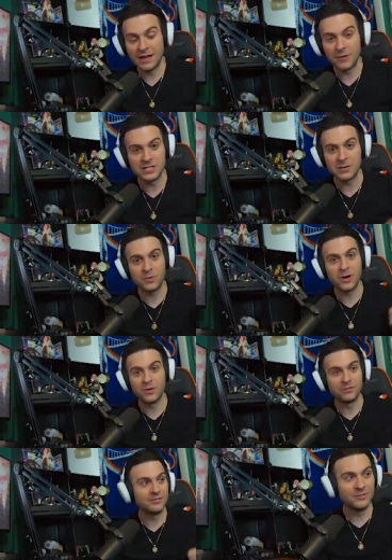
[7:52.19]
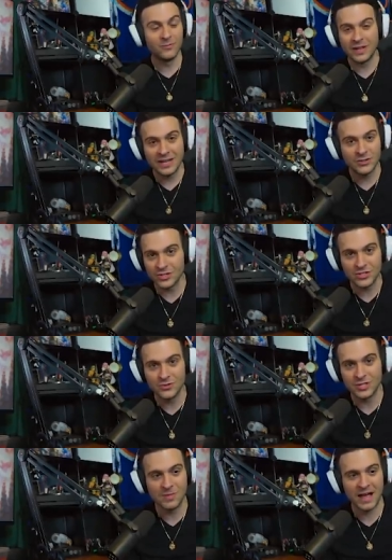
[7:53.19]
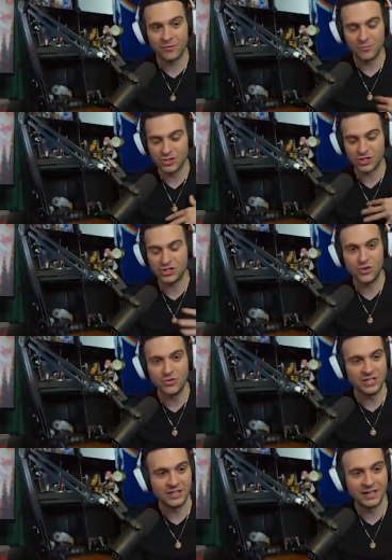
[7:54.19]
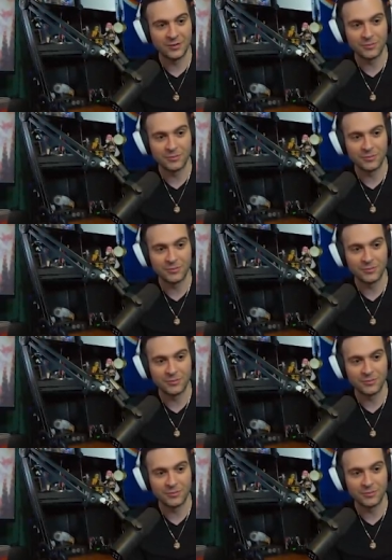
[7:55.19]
I was like, "Bro, Vinny just used the bathroom, was just soaked in there,